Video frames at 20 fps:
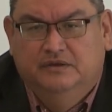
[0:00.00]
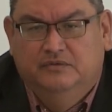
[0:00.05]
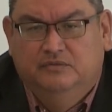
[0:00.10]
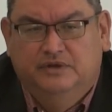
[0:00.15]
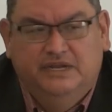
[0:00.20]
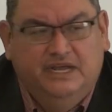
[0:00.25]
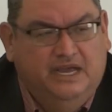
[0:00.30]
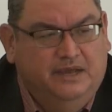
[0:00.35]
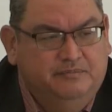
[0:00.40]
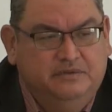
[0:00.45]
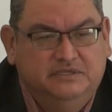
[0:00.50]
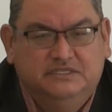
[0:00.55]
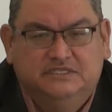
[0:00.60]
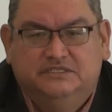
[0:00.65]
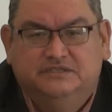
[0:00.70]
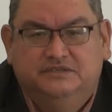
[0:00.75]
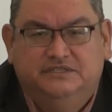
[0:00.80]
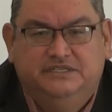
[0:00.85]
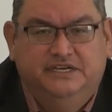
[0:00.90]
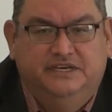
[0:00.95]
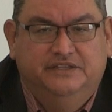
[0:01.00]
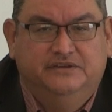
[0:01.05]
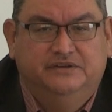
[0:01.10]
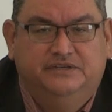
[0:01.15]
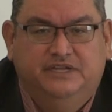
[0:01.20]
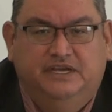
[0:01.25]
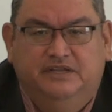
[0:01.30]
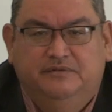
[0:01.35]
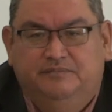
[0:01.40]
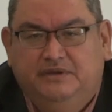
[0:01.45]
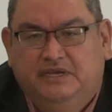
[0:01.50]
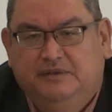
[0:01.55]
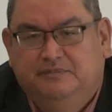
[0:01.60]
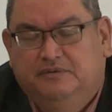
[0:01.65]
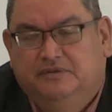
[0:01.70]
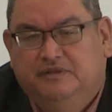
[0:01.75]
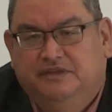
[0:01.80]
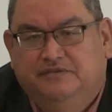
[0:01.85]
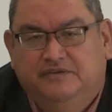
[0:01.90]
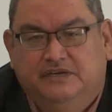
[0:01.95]
what happens to the other 10
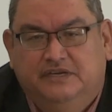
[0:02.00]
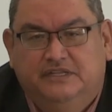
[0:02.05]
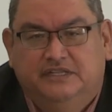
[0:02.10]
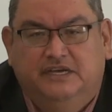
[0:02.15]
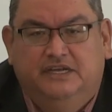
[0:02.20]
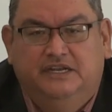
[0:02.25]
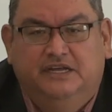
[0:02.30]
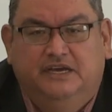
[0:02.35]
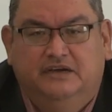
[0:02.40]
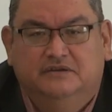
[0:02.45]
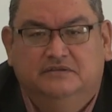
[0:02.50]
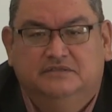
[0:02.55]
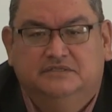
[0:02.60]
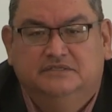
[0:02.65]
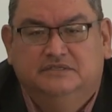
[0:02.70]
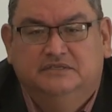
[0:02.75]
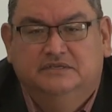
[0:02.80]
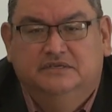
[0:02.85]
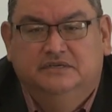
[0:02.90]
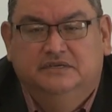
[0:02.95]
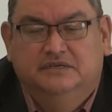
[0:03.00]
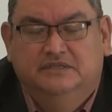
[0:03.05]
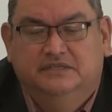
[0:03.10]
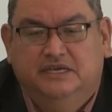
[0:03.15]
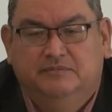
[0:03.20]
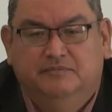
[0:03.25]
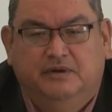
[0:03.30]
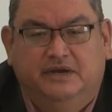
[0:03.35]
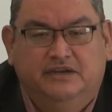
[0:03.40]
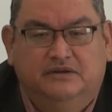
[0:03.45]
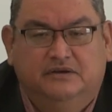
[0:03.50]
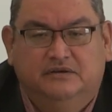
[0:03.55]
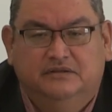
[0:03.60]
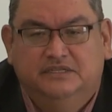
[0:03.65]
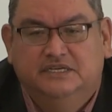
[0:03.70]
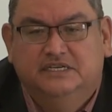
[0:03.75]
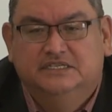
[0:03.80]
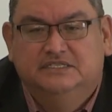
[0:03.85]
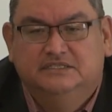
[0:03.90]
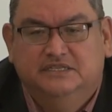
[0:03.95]
people living in that house? They might all
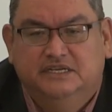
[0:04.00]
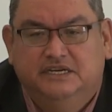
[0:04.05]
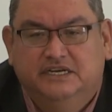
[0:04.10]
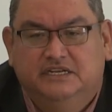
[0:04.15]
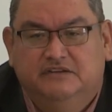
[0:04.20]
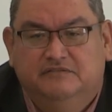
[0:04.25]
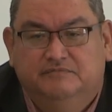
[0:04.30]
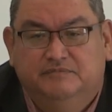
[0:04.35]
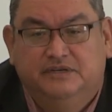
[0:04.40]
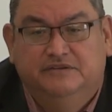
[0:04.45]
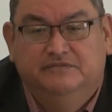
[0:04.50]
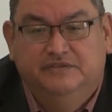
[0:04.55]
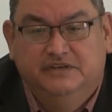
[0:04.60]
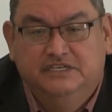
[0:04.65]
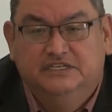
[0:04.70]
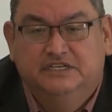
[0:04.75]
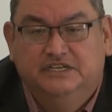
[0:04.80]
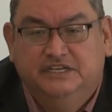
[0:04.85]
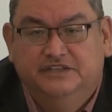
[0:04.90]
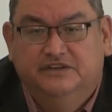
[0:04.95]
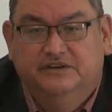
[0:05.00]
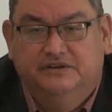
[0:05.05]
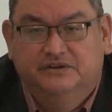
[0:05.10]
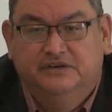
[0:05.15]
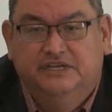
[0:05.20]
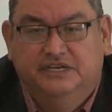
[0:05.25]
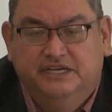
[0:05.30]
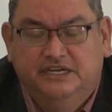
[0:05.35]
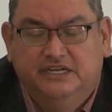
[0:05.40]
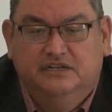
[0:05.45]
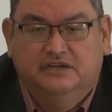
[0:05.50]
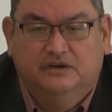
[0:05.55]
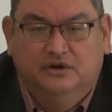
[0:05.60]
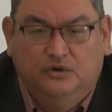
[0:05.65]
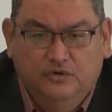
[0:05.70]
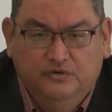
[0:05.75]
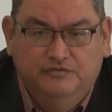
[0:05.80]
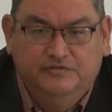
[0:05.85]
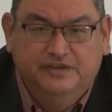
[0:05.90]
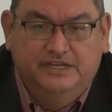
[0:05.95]
test negative, but eventually they're going to get
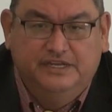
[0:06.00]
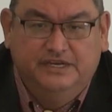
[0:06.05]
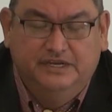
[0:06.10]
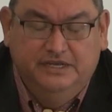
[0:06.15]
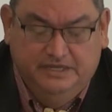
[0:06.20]
COVID.